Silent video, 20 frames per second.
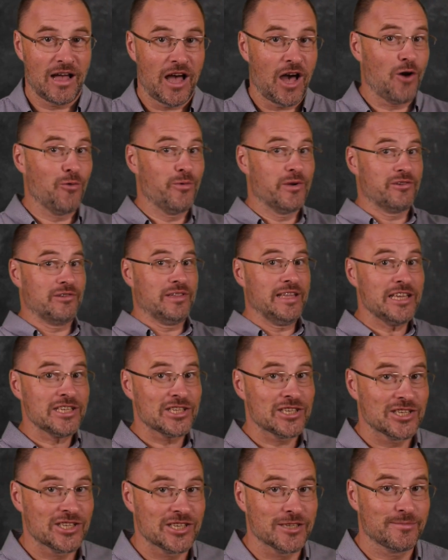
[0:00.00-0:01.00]
our
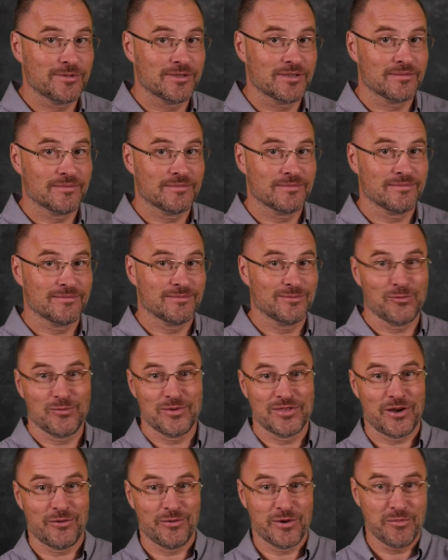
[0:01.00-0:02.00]
relationships,
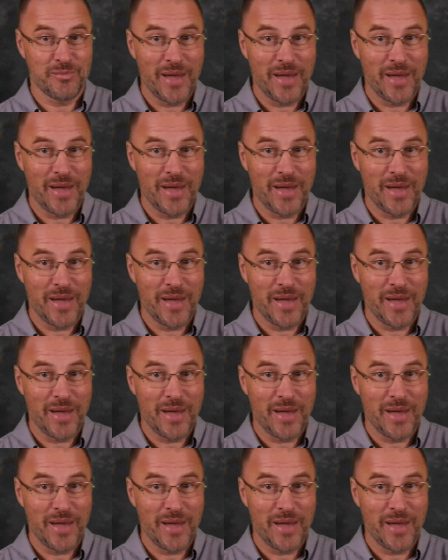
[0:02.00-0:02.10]
with our